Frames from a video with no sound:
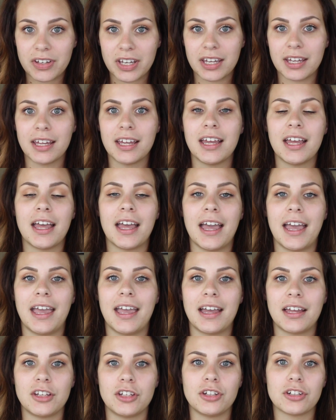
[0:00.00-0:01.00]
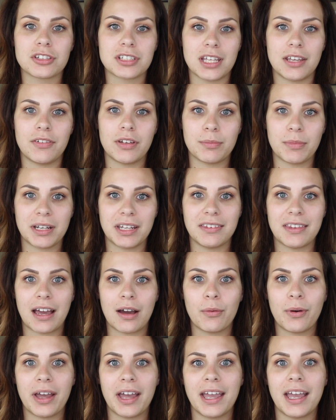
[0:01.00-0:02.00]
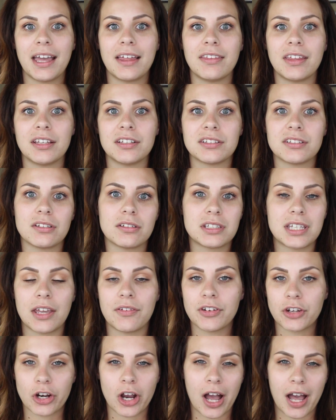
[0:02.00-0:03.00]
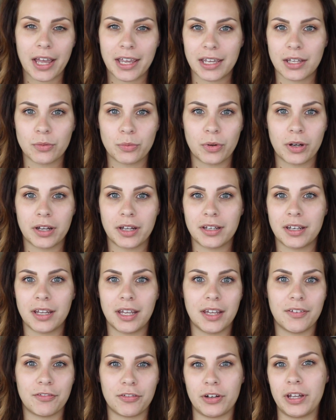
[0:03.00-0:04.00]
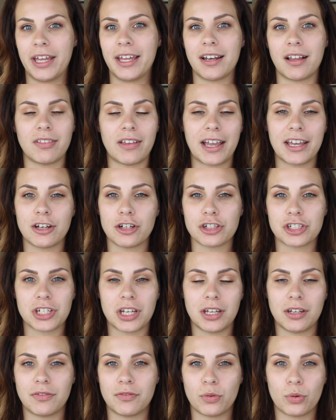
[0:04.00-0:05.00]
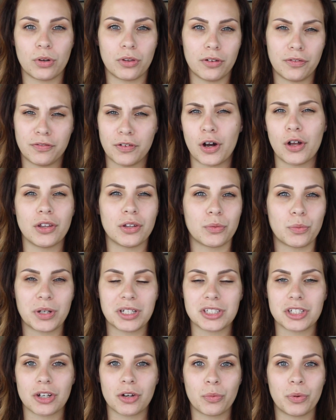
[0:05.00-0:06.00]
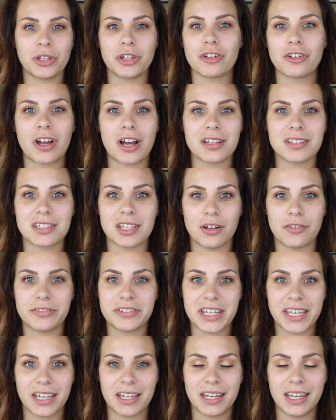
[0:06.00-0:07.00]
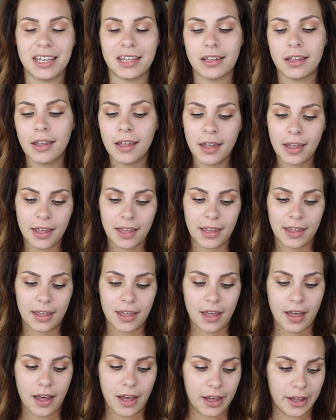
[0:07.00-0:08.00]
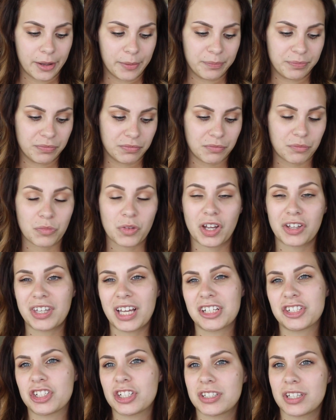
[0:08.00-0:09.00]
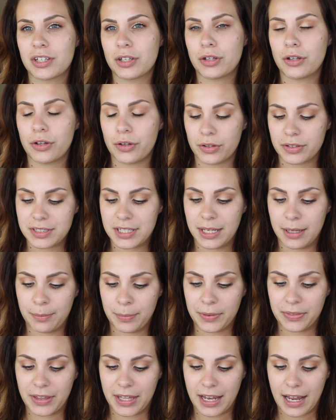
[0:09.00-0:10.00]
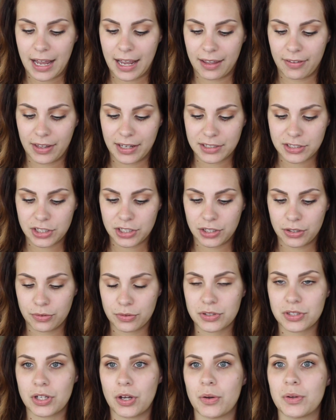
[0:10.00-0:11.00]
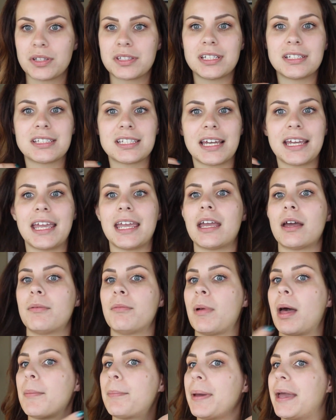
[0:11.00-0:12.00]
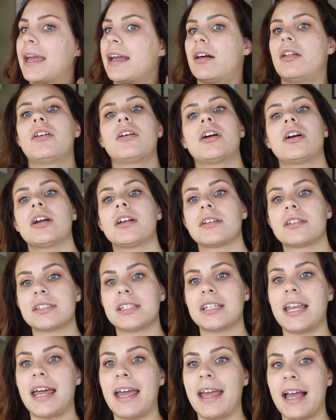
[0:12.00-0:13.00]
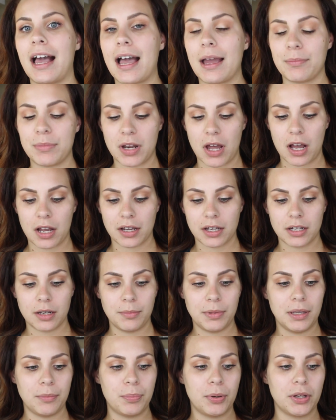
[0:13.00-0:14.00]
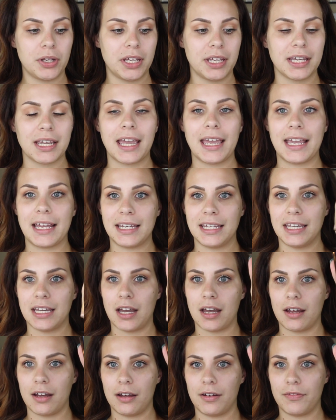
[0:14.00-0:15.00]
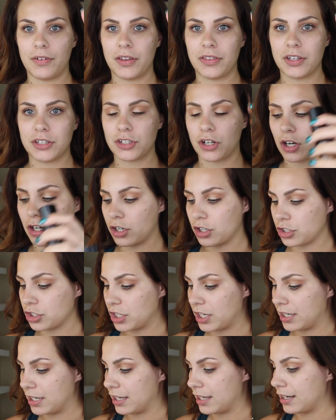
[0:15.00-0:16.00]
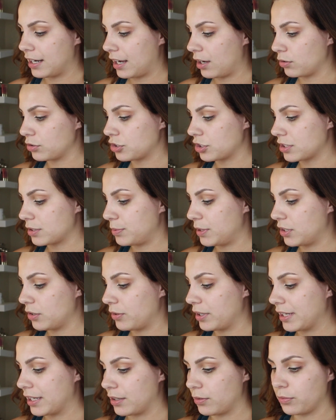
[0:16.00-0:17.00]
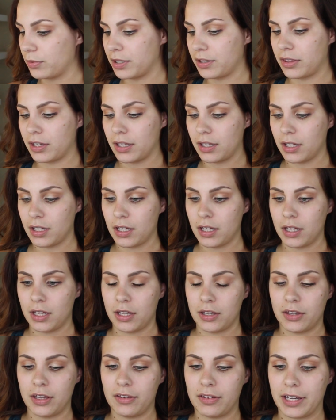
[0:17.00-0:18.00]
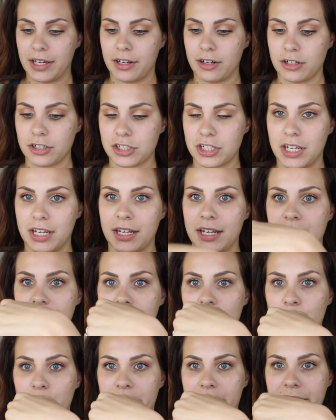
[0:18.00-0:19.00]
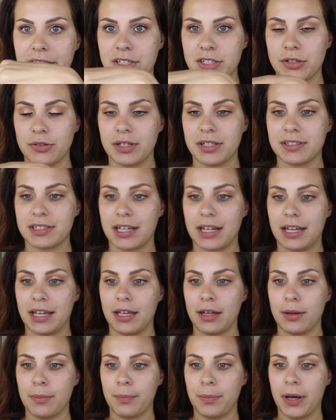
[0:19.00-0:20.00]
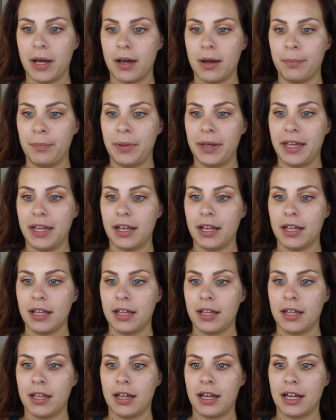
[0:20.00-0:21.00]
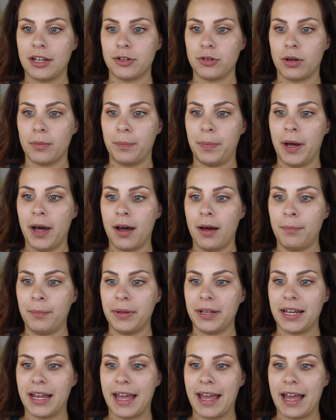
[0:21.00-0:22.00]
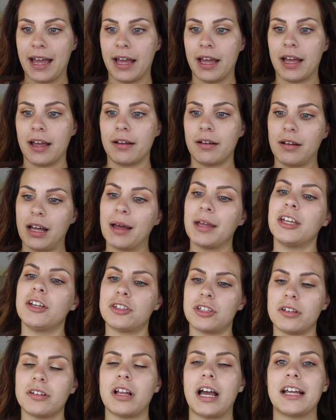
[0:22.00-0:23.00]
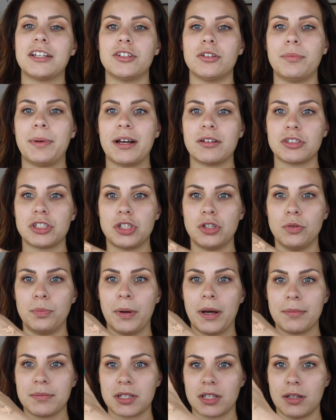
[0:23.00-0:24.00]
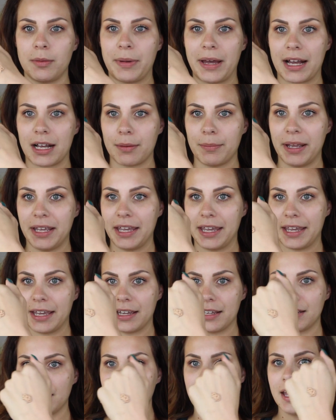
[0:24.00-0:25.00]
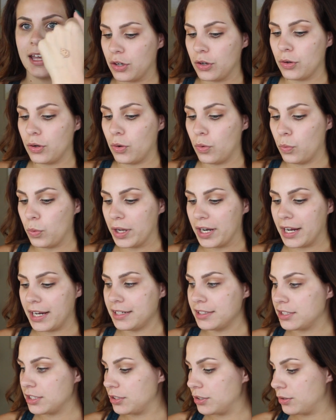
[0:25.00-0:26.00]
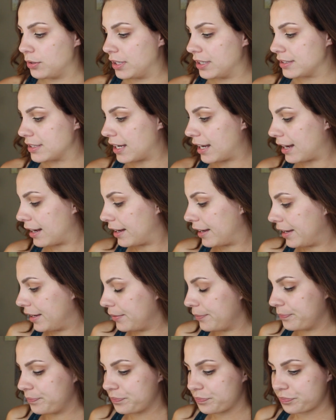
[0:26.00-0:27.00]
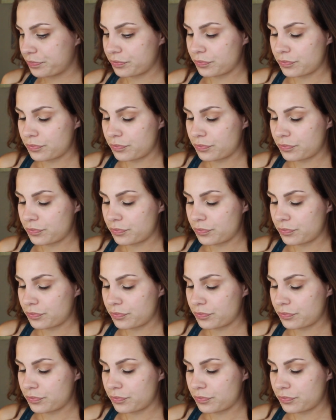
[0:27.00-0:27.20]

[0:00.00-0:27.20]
it, and you're saving money that way, and then save your high-end one in a lighter shade for the fall and winter when you're not self-tanning. That's just a little tip that I like to use. So since I am paler today, I'm not gonna be putting any of the darker shade in. I'll just be going in with the lighter shade. And what I do is I pump it. I do a pump and I do about 2 pumps on the back of my hand. So what I do is I